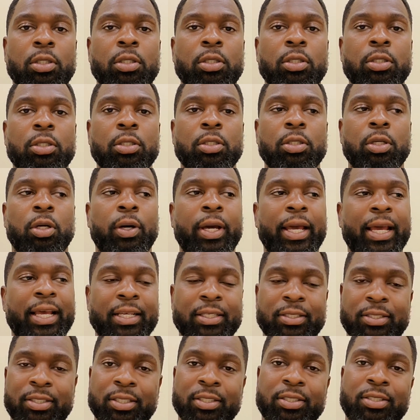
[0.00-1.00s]

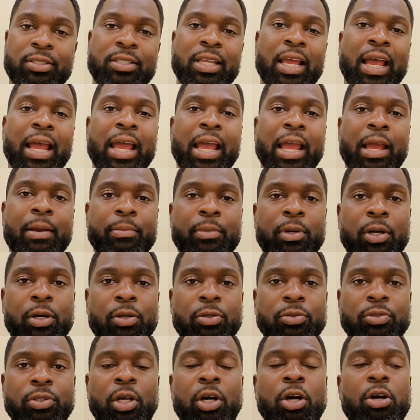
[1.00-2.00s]
as this time
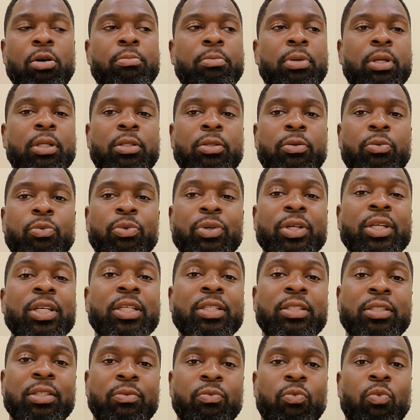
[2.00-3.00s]
goes on. But the
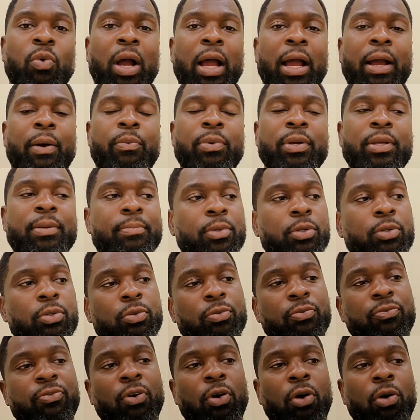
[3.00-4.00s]
reason why we move
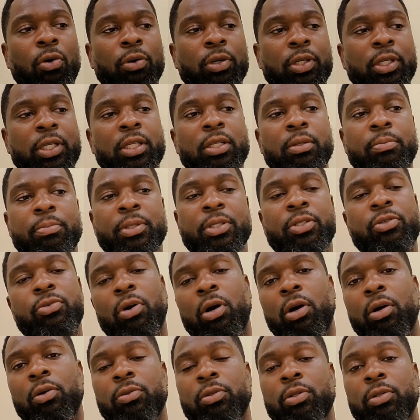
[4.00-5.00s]
forward in the
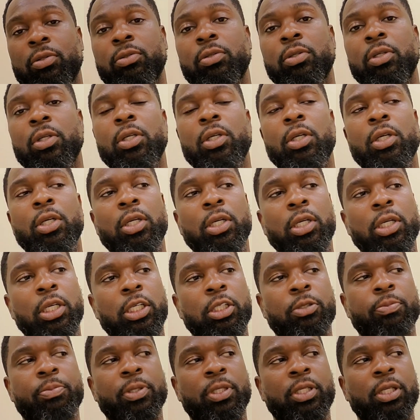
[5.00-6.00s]
betrothal
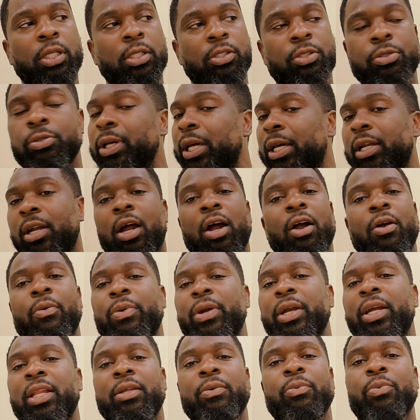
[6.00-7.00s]
is because you had
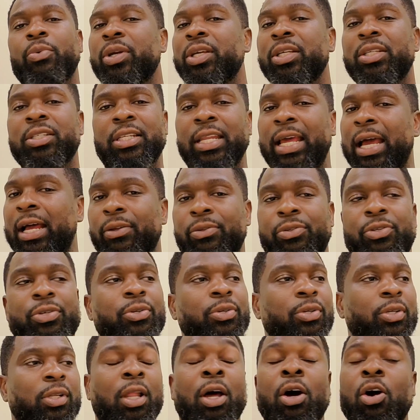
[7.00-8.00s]
already reached out to
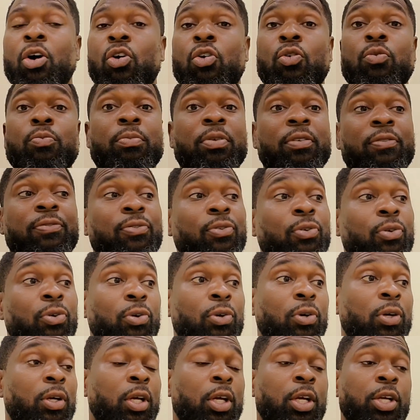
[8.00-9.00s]
her long
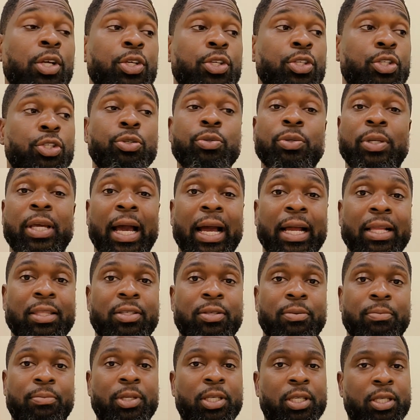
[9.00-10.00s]
before you got
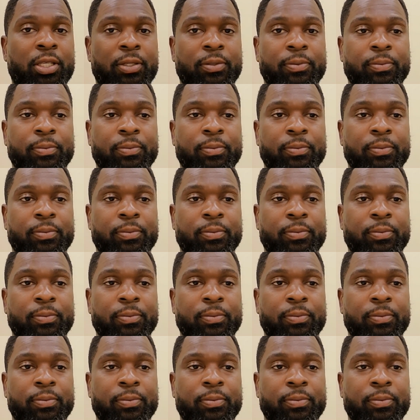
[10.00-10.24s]
to me.